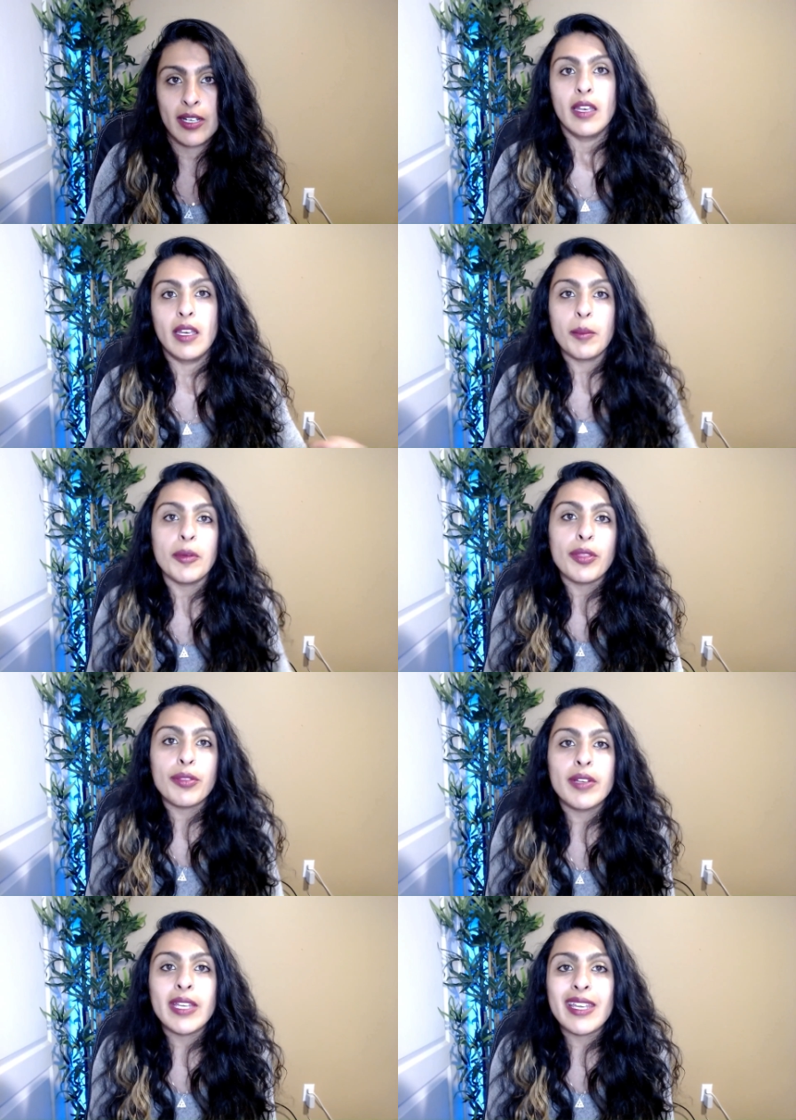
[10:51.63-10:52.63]
Number
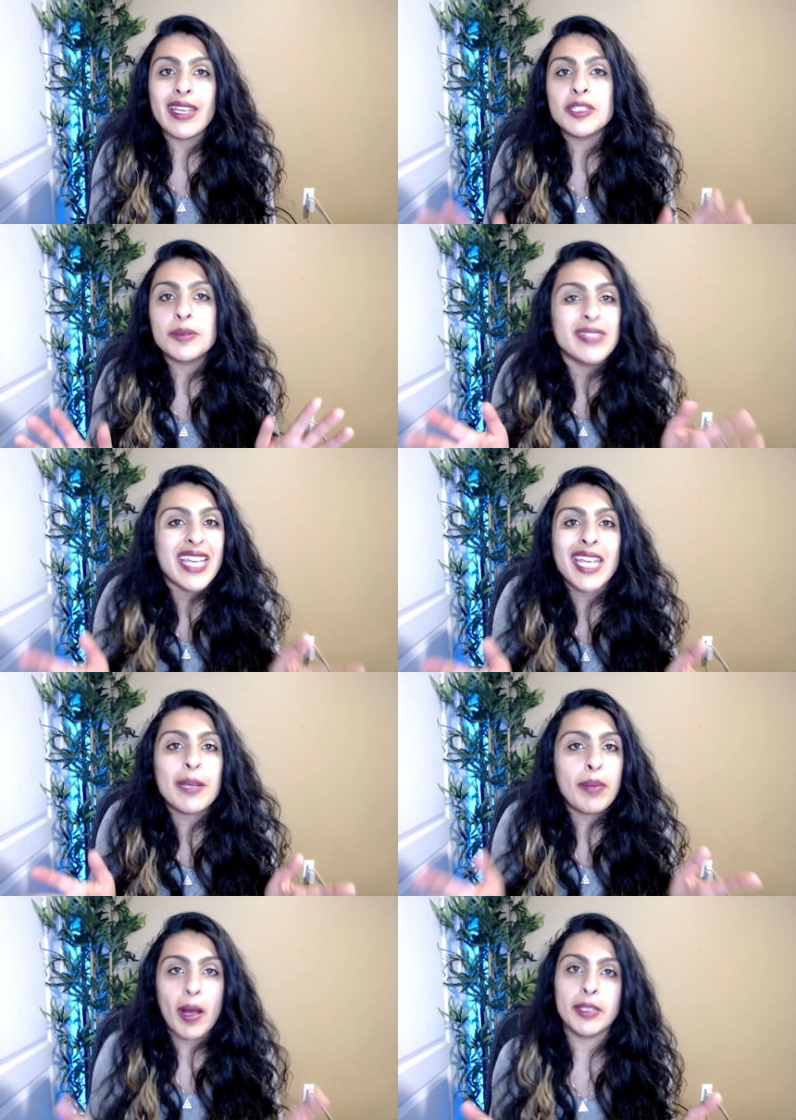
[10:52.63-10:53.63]
three is take
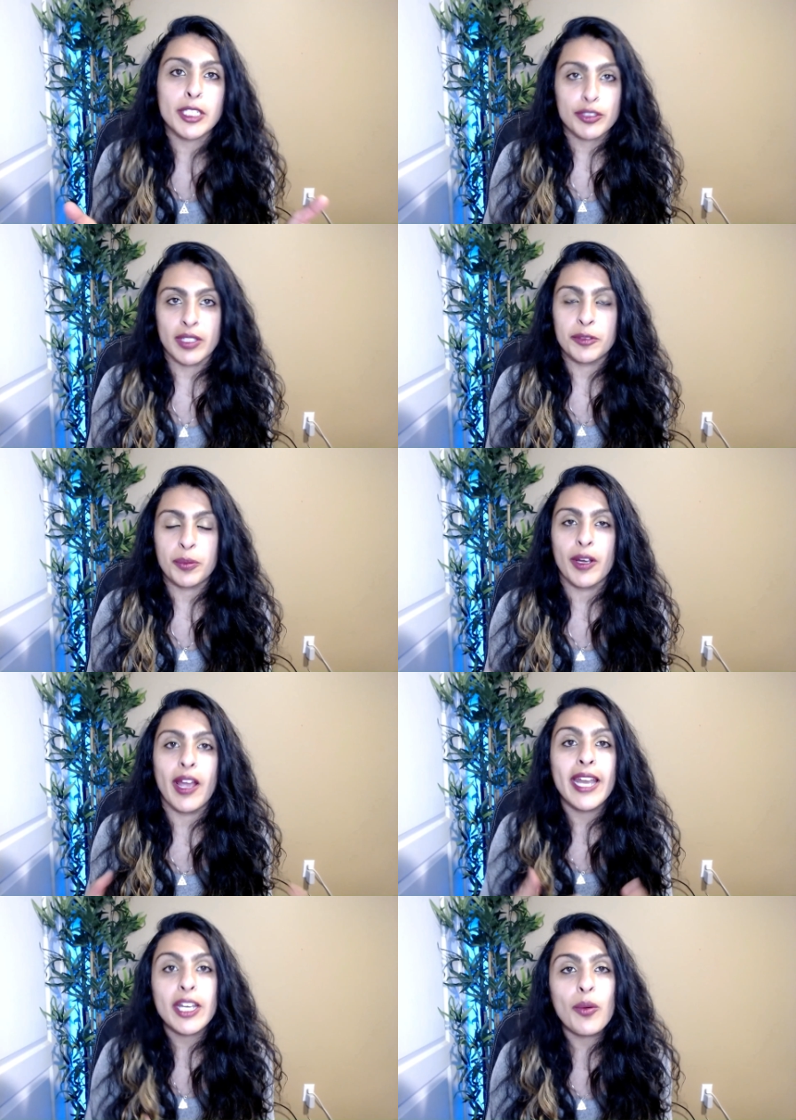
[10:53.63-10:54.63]
public transport.
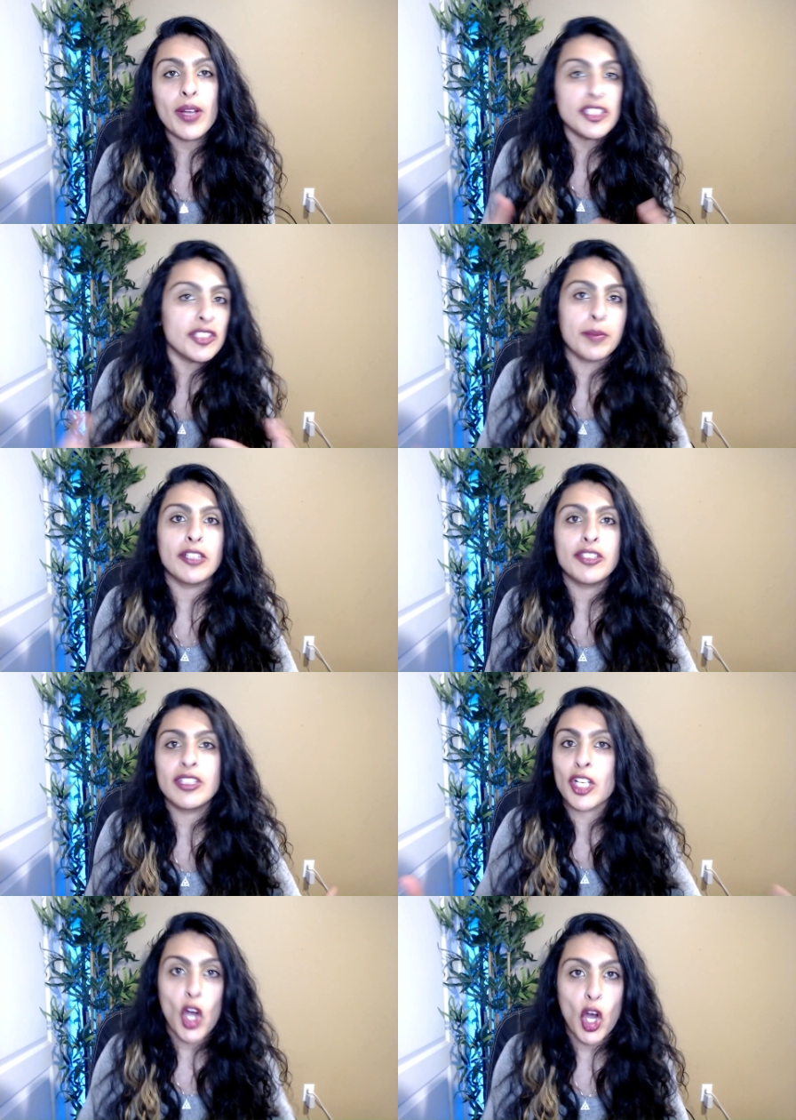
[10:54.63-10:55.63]
I know I just mentioned the
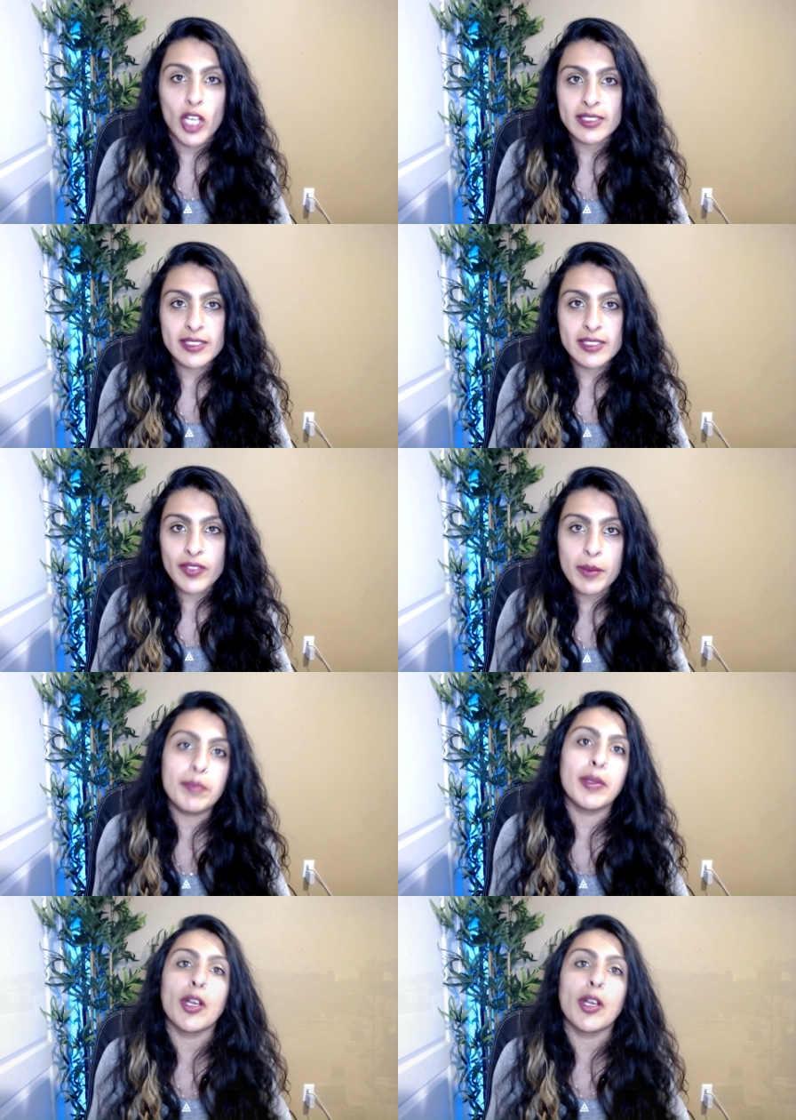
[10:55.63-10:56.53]
costs of it, but